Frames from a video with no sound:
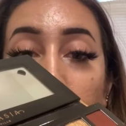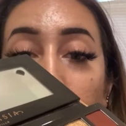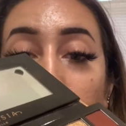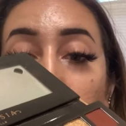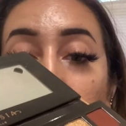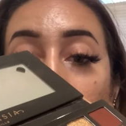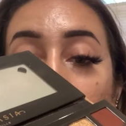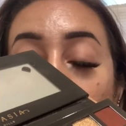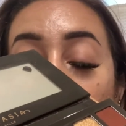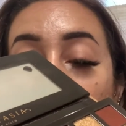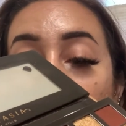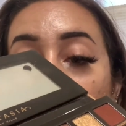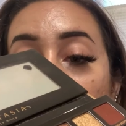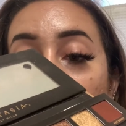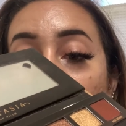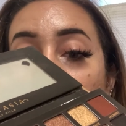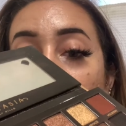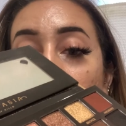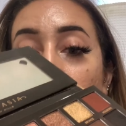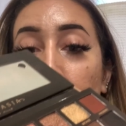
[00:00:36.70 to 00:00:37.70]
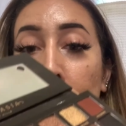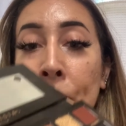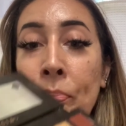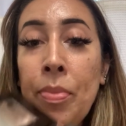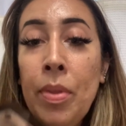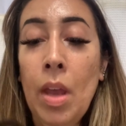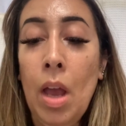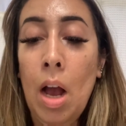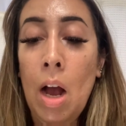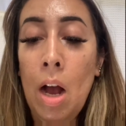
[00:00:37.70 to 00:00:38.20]
for you to use.
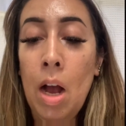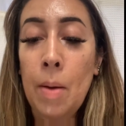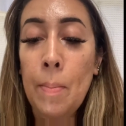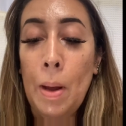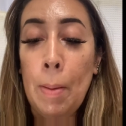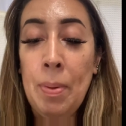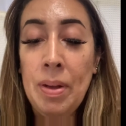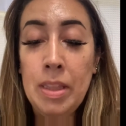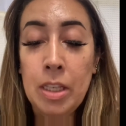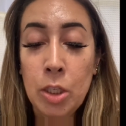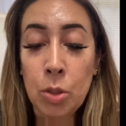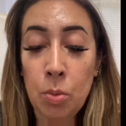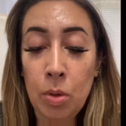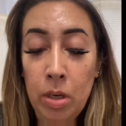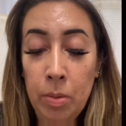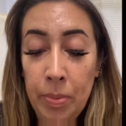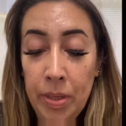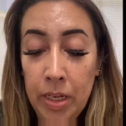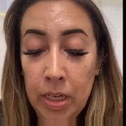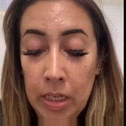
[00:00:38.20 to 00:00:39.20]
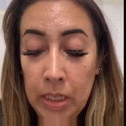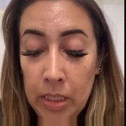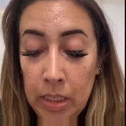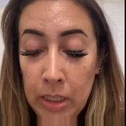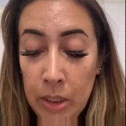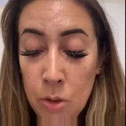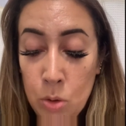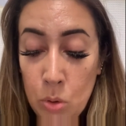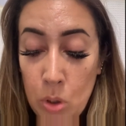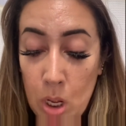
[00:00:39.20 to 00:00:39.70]
I picked this one because
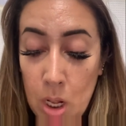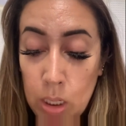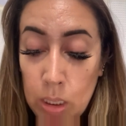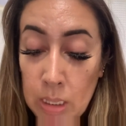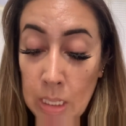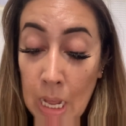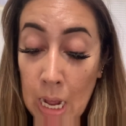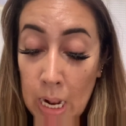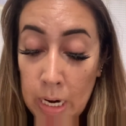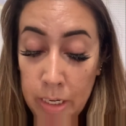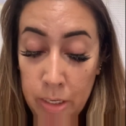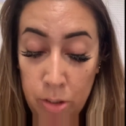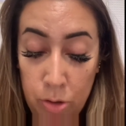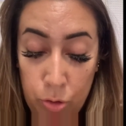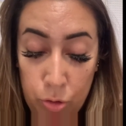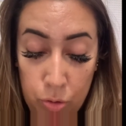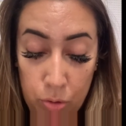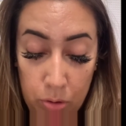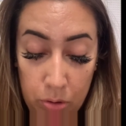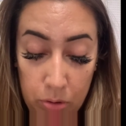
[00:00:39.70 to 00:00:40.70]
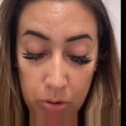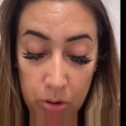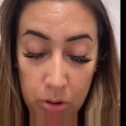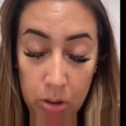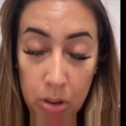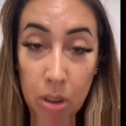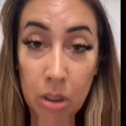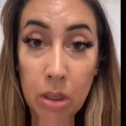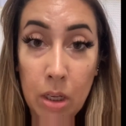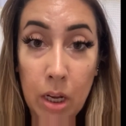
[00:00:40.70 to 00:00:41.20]
it's a lot of
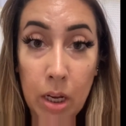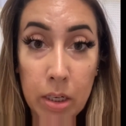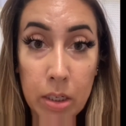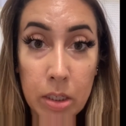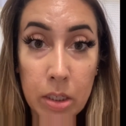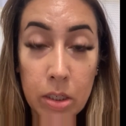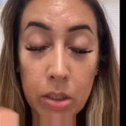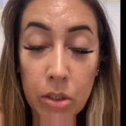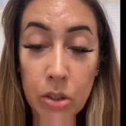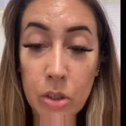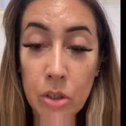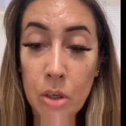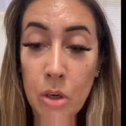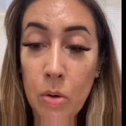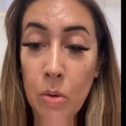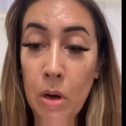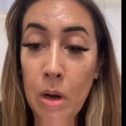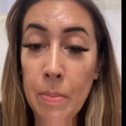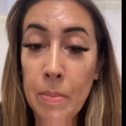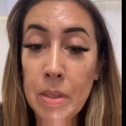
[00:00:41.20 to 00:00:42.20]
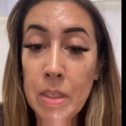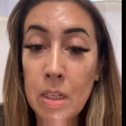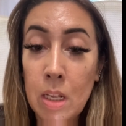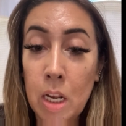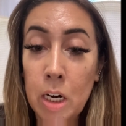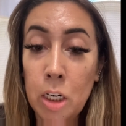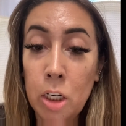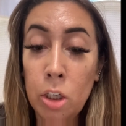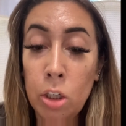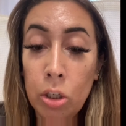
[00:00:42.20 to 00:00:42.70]
neutrals, a lot. So it's a
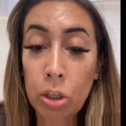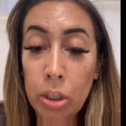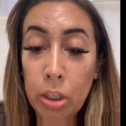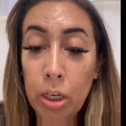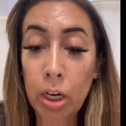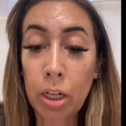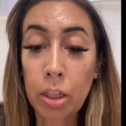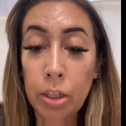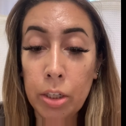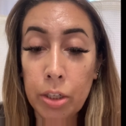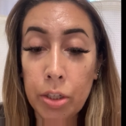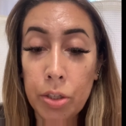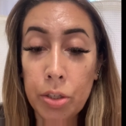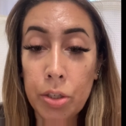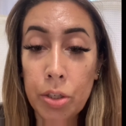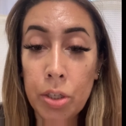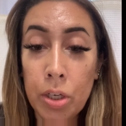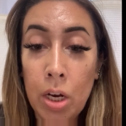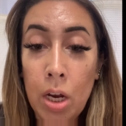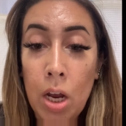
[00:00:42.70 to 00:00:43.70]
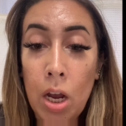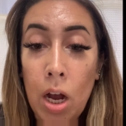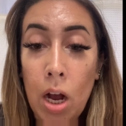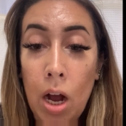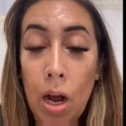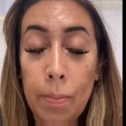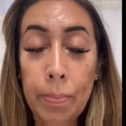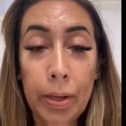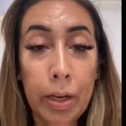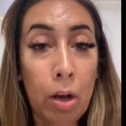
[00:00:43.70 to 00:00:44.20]
lot of good colors
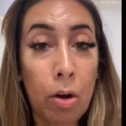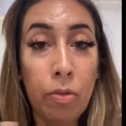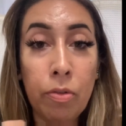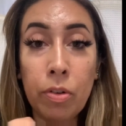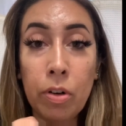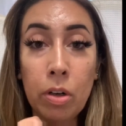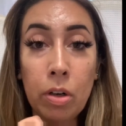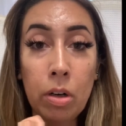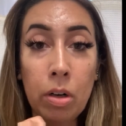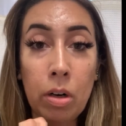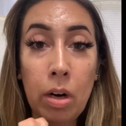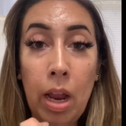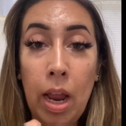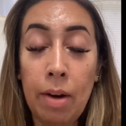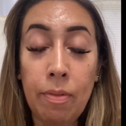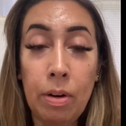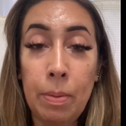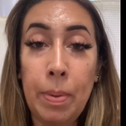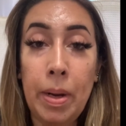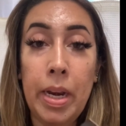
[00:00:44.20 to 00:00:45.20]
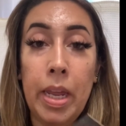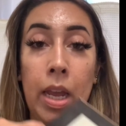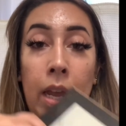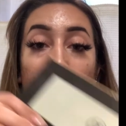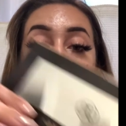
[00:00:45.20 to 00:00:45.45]
that go for everybody,